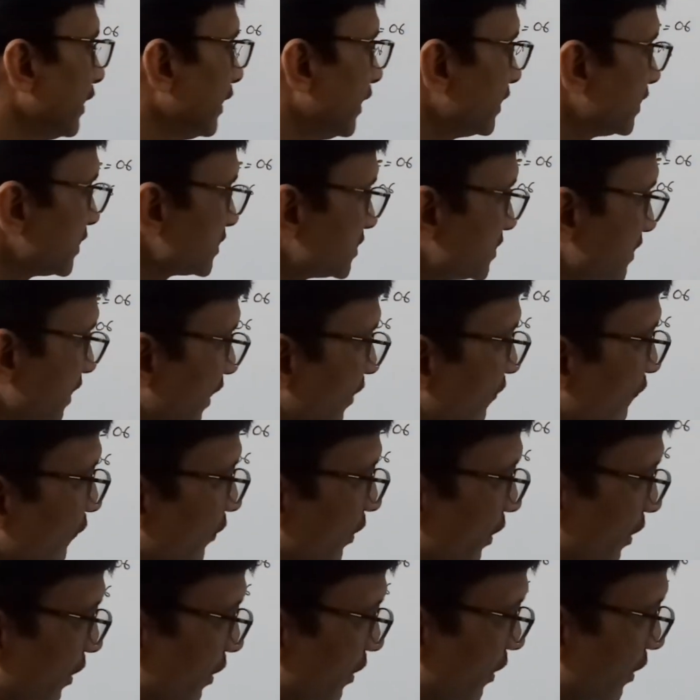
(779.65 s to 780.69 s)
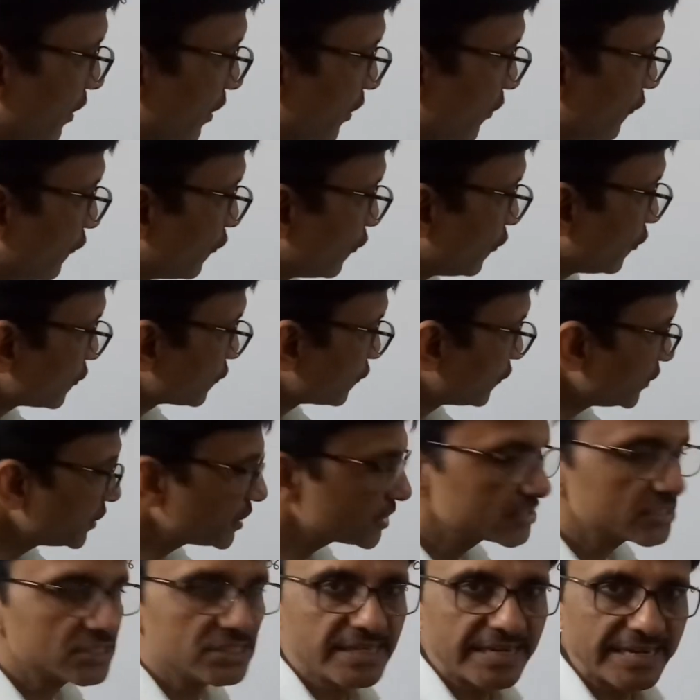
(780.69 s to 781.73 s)
In the same way, if you will see the
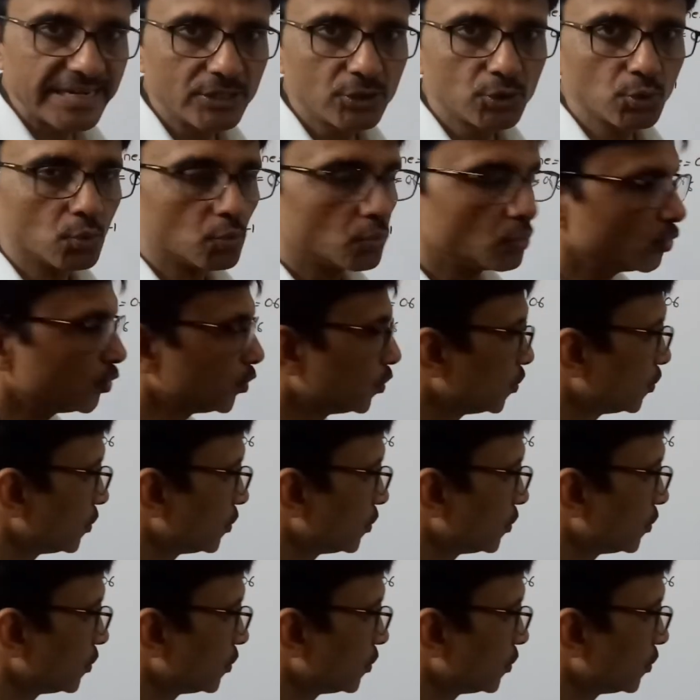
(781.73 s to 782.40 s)
C2,